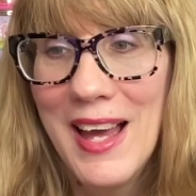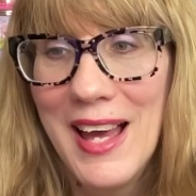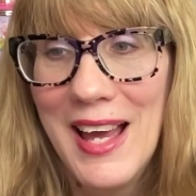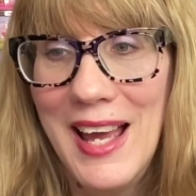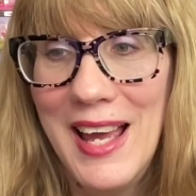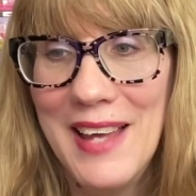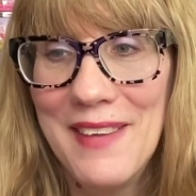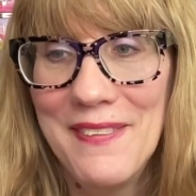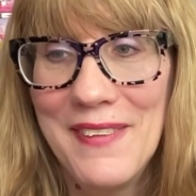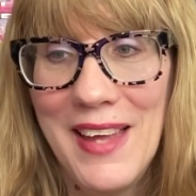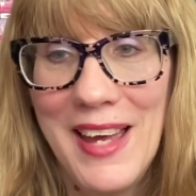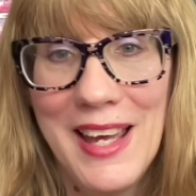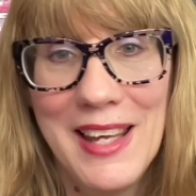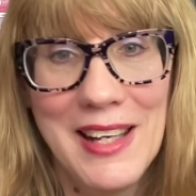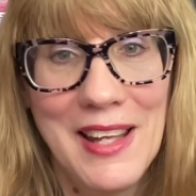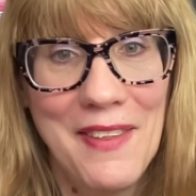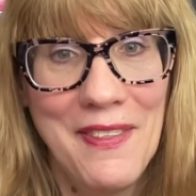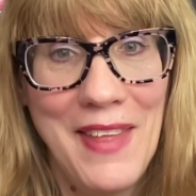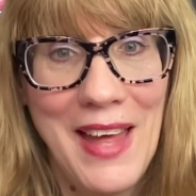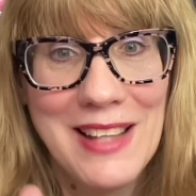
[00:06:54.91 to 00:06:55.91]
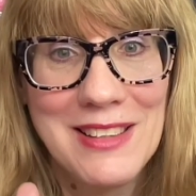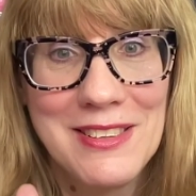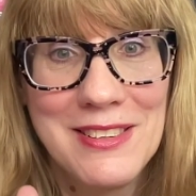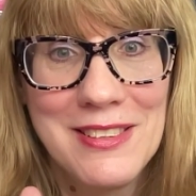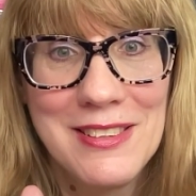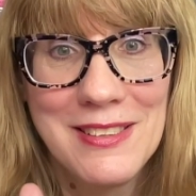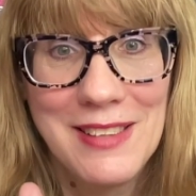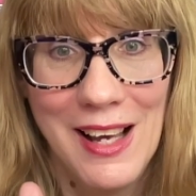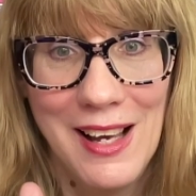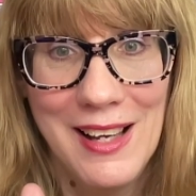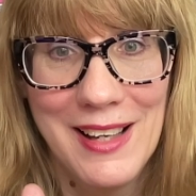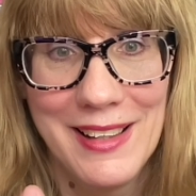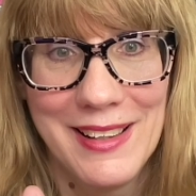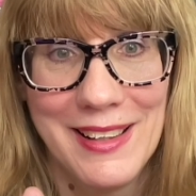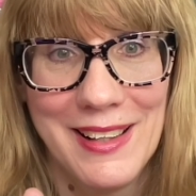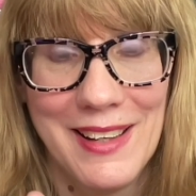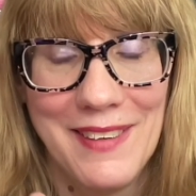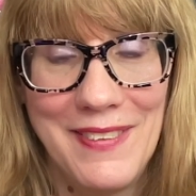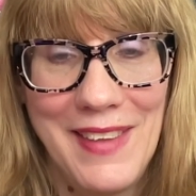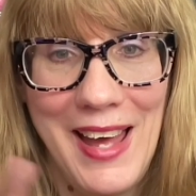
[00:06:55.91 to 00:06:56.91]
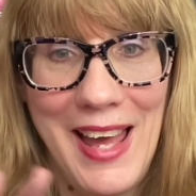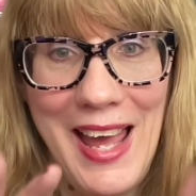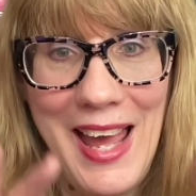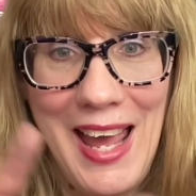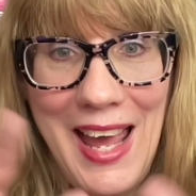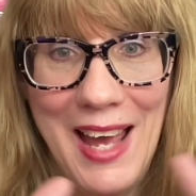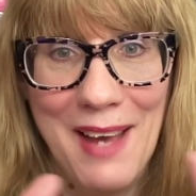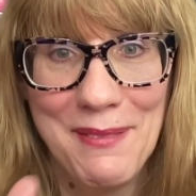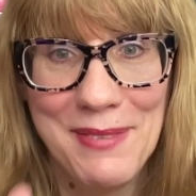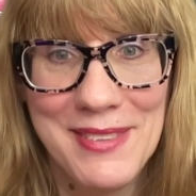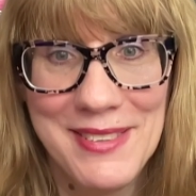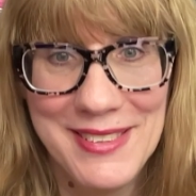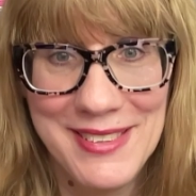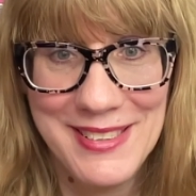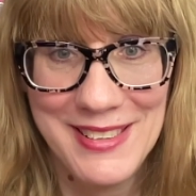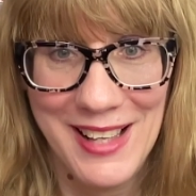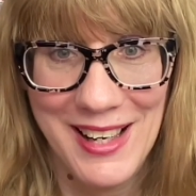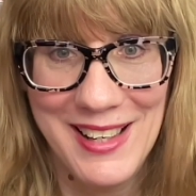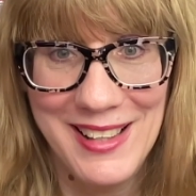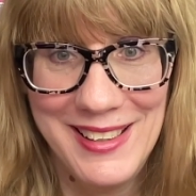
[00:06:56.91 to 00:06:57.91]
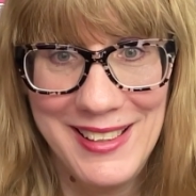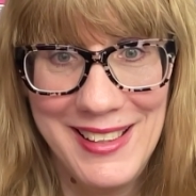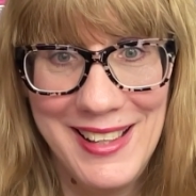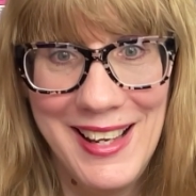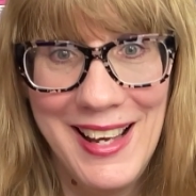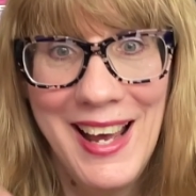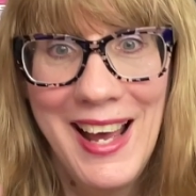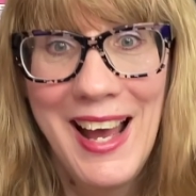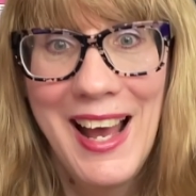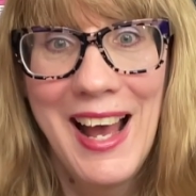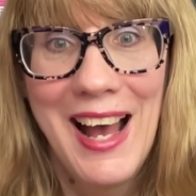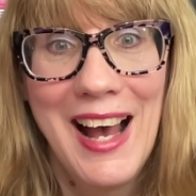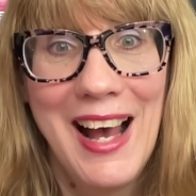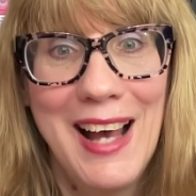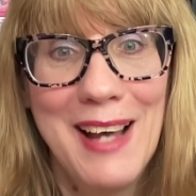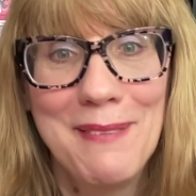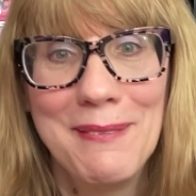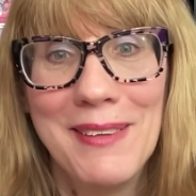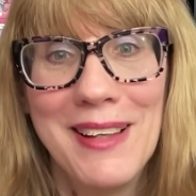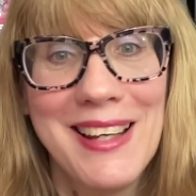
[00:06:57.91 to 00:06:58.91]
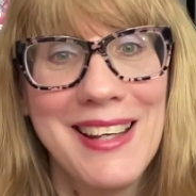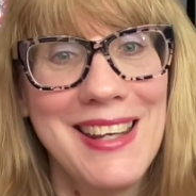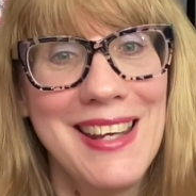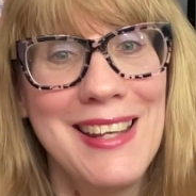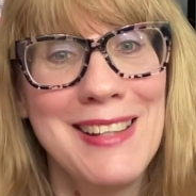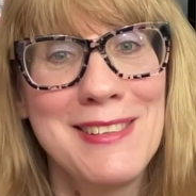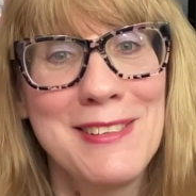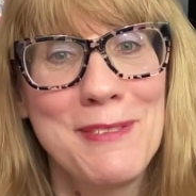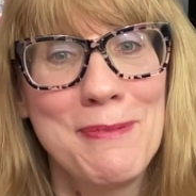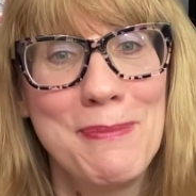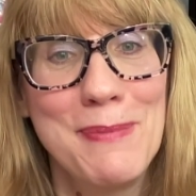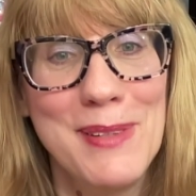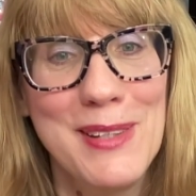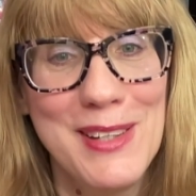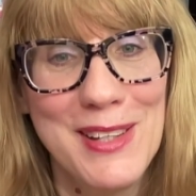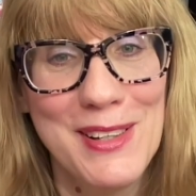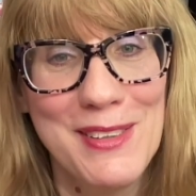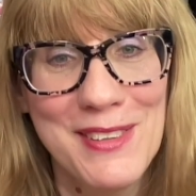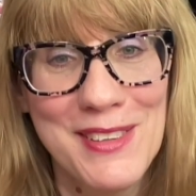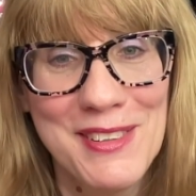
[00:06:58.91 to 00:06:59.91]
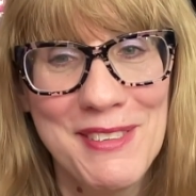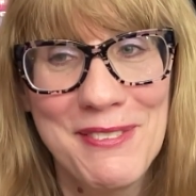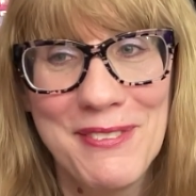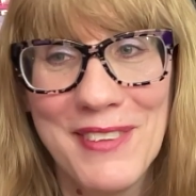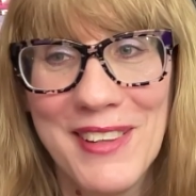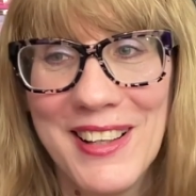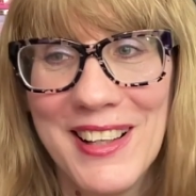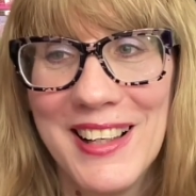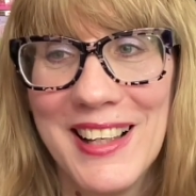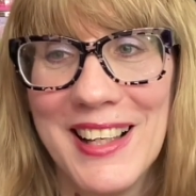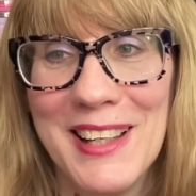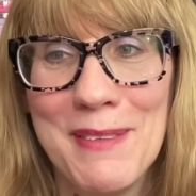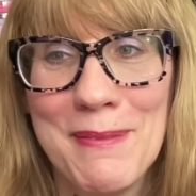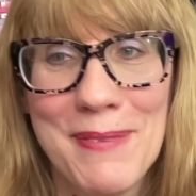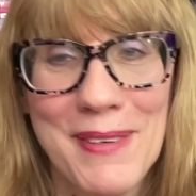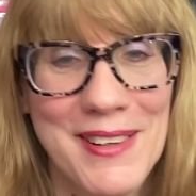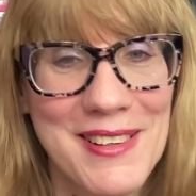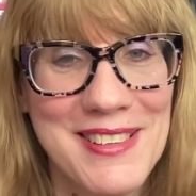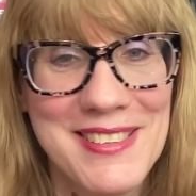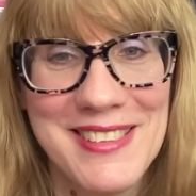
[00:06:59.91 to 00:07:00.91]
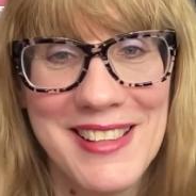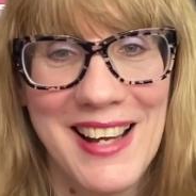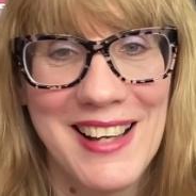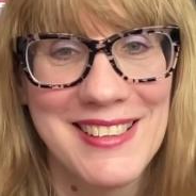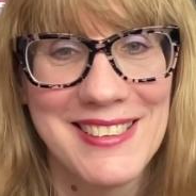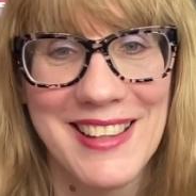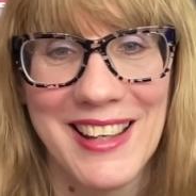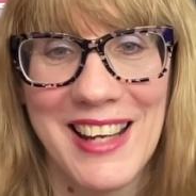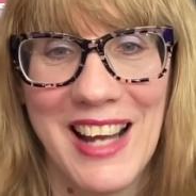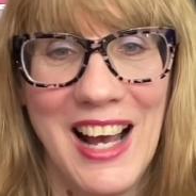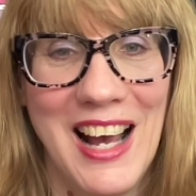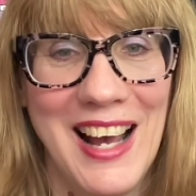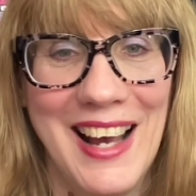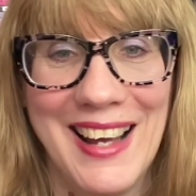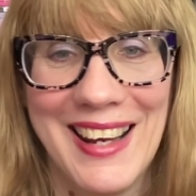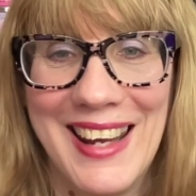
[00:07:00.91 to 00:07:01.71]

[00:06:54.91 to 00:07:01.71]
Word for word: And then that sun, the half sun. I'm like, it's beautiful in person. I was like, oh, I